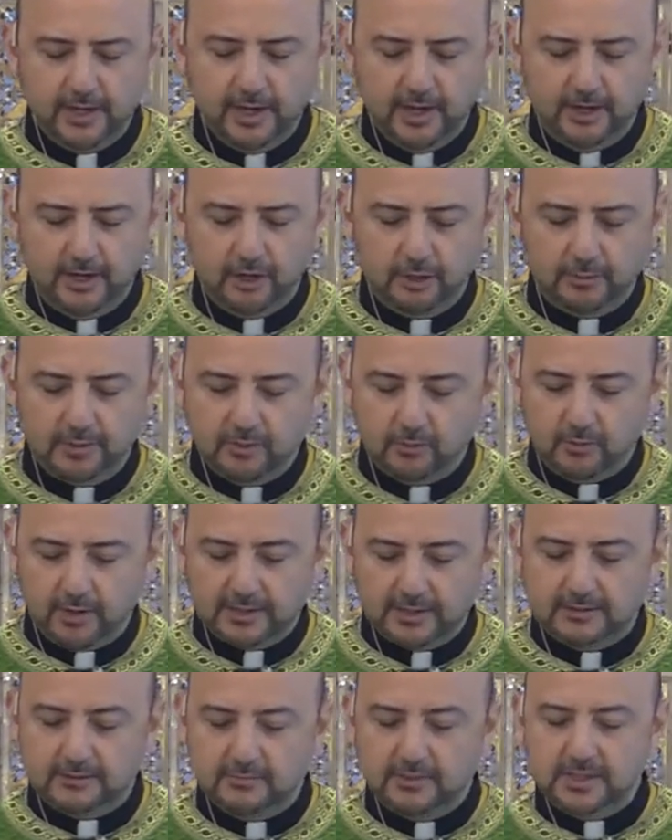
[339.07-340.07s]
Nobody
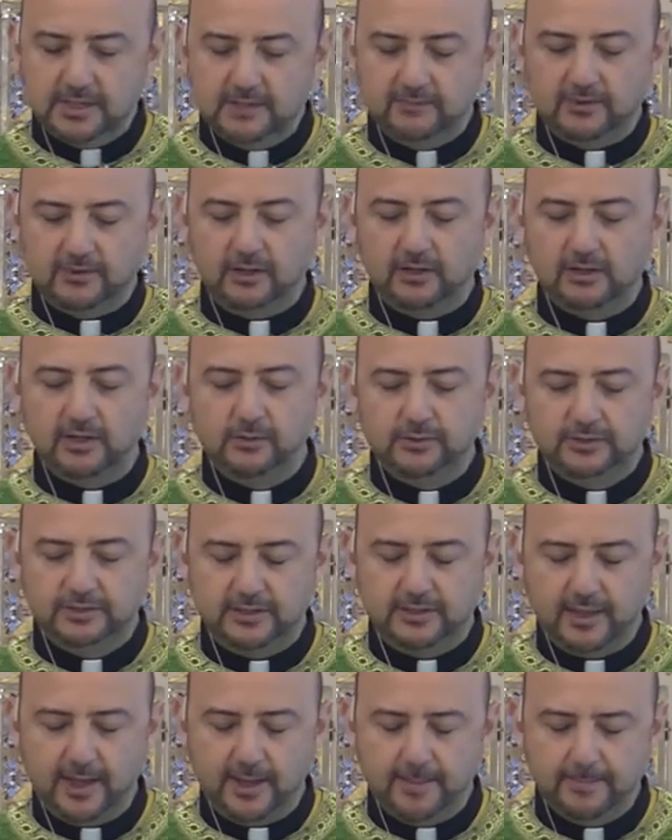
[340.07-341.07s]
wanted to be even close to
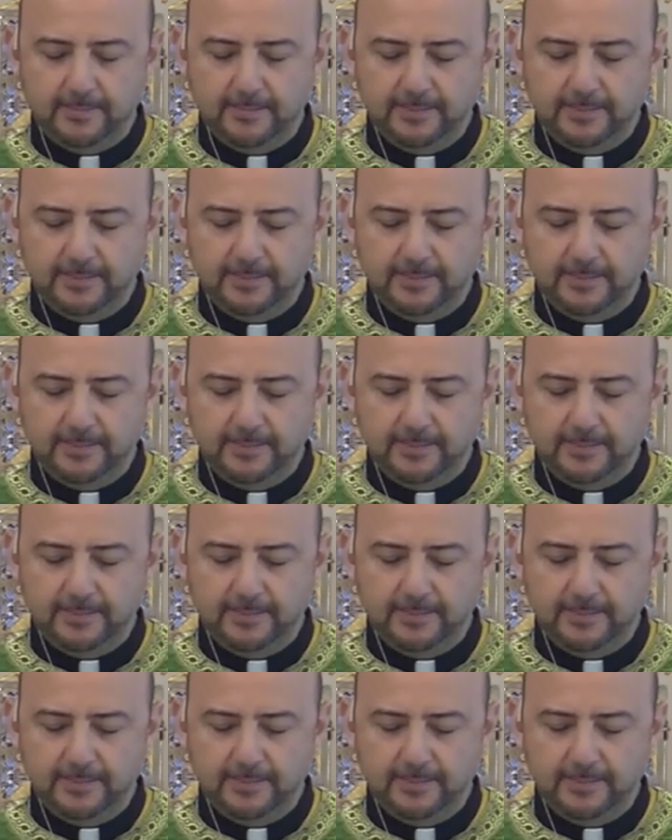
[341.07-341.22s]
them.